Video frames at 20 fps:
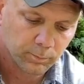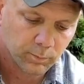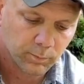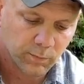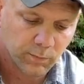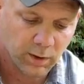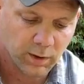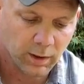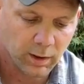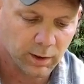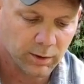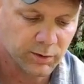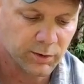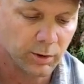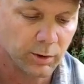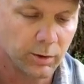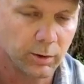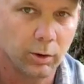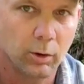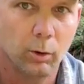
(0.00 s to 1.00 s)
You know, it's
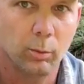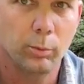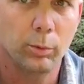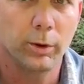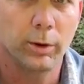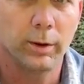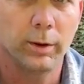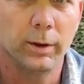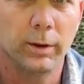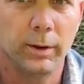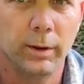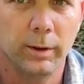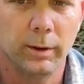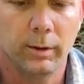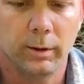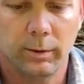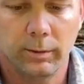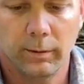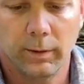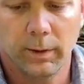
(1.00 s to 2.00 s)
starting to go pretty good
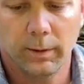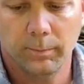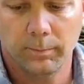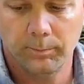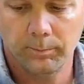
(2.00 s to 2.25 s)
here, right?